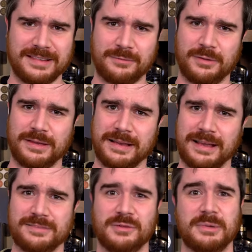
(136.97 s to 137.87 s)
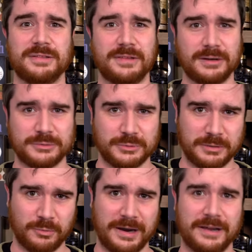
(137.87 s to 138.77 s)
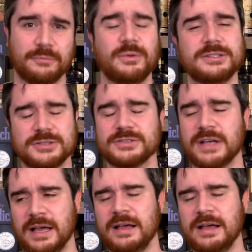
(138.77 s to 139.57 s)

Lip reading: Everything has to be a luxury brand, which is